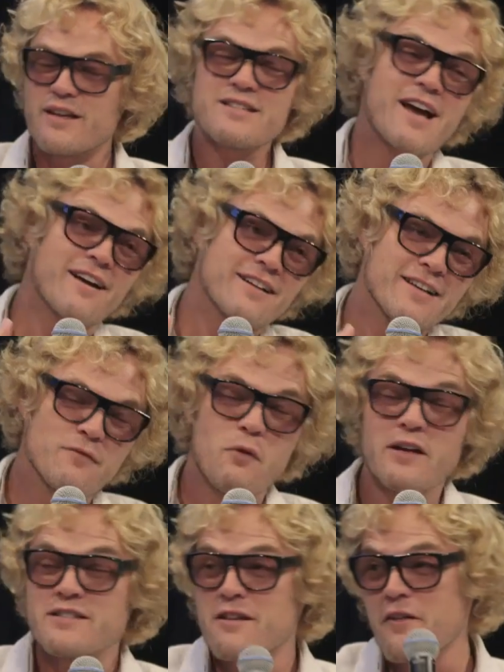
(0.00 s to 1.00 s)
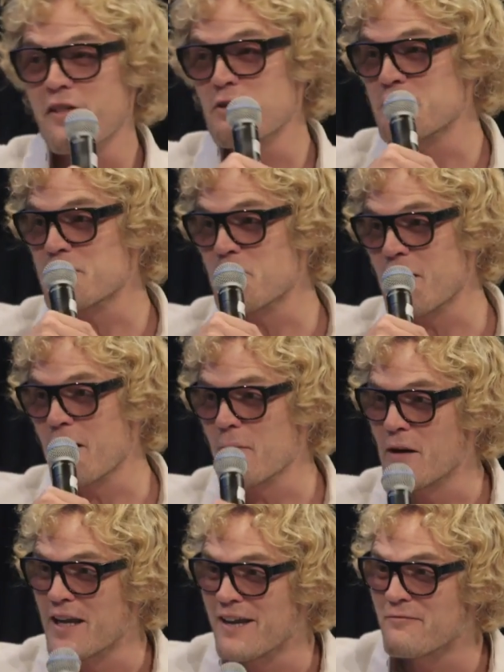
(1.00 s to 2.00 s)
Exactly. Well, he's done those as well, I
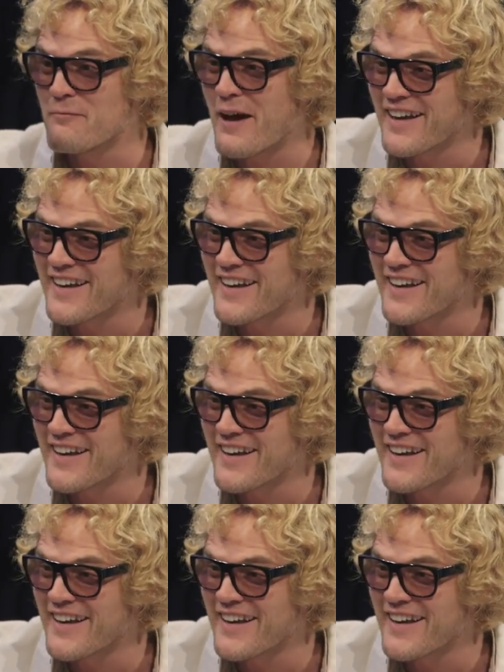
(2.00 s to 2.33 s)
believe.